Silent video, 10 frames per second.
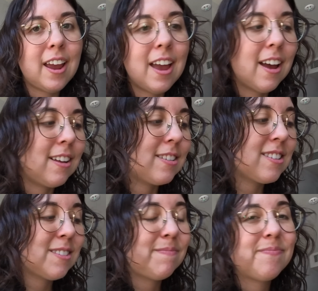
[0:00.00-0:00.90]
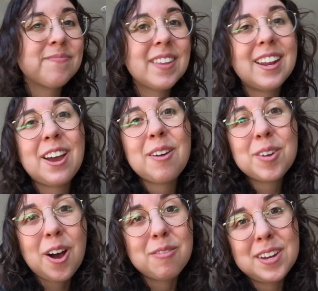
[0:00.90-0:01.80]
And now I have
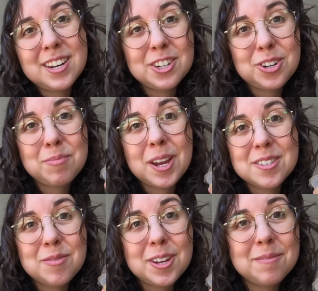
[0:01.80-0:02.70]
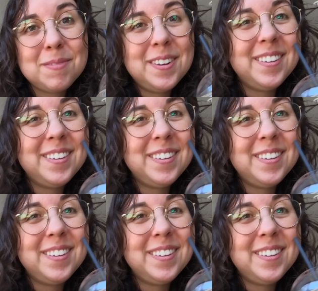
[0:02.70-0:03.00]
a coffee addiction because of it.